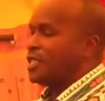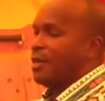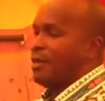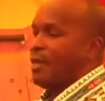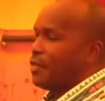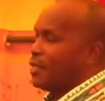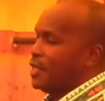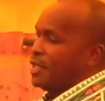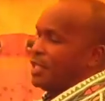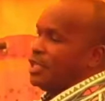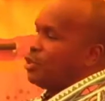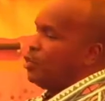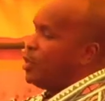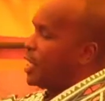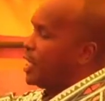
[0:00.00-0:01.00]
about this
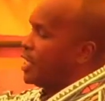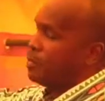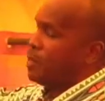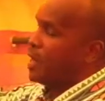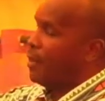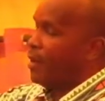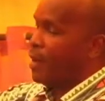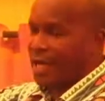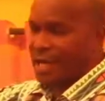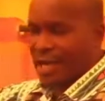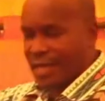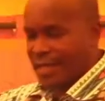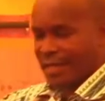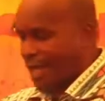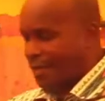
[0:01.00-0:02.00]
season. We can speak about an
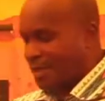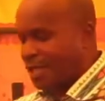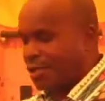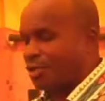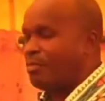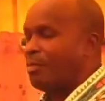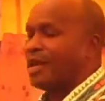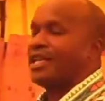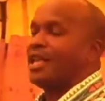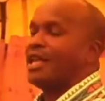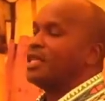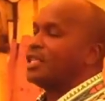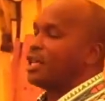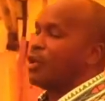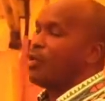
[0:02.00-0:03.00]
end time season. But let me
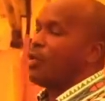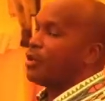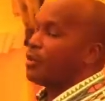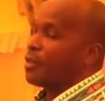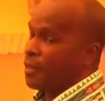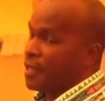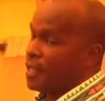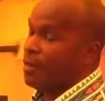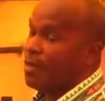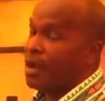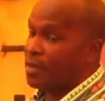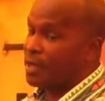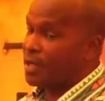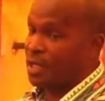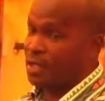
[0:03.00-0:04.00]
tell you one of the things
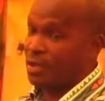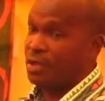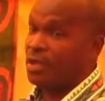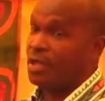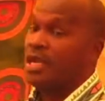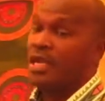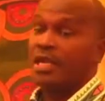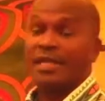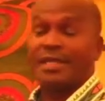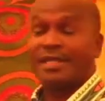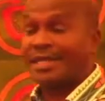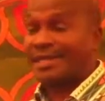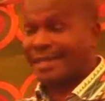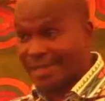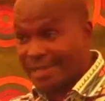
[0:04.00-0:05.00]
about this season. It's
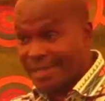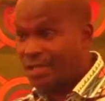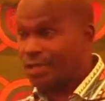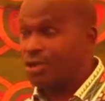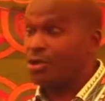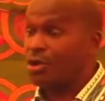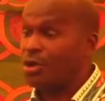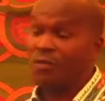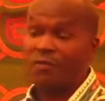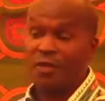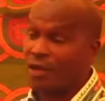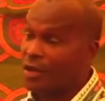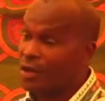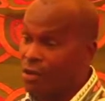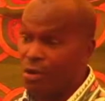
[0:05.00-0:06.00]
a season of the
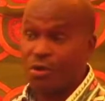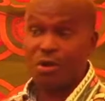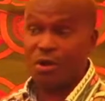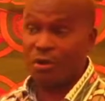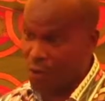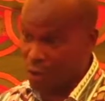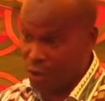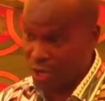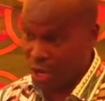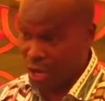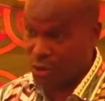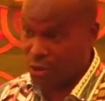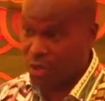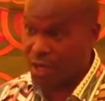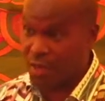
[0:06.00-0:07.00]
glory of God. Are we
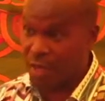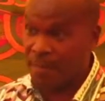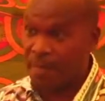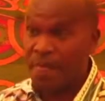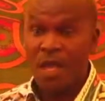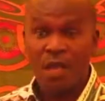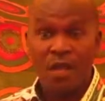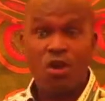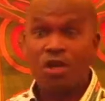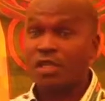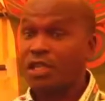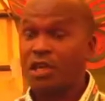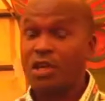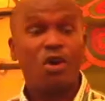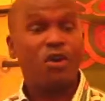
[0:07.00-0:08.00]
together? God's
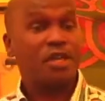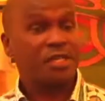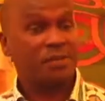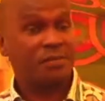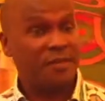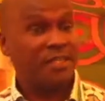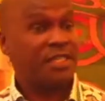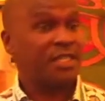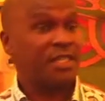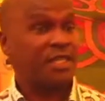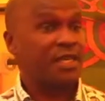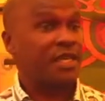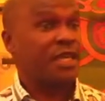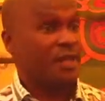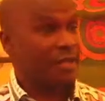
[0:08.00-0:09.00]
glory is
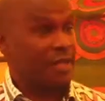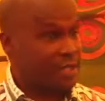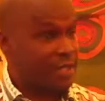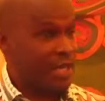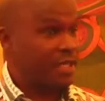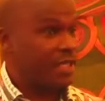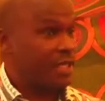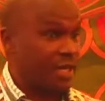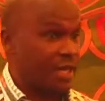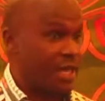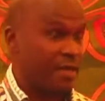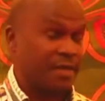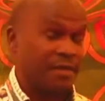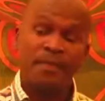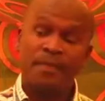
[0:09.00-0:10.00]
visiting the church
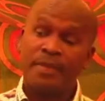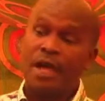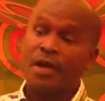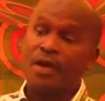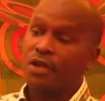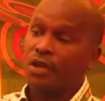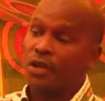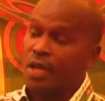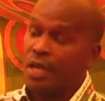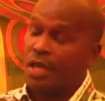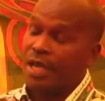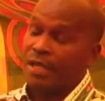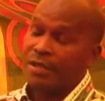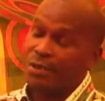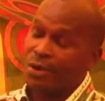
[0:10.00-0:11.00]
again. Now,
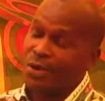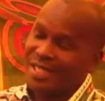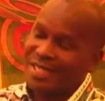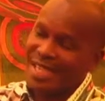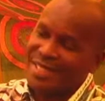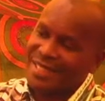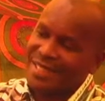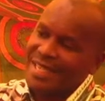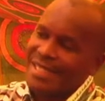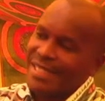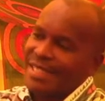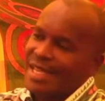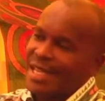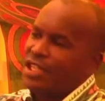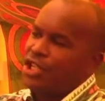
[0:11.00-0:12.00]
to a certain
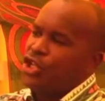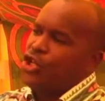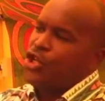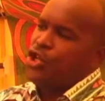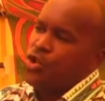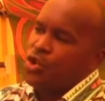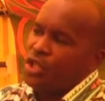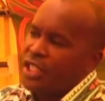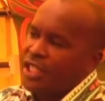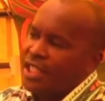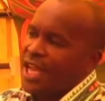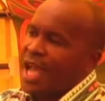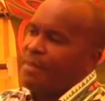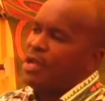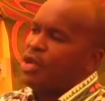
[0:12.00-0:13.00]
extent, you
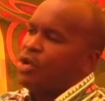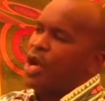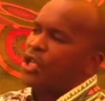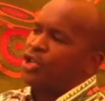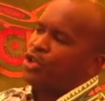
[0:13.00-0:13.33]
determine what you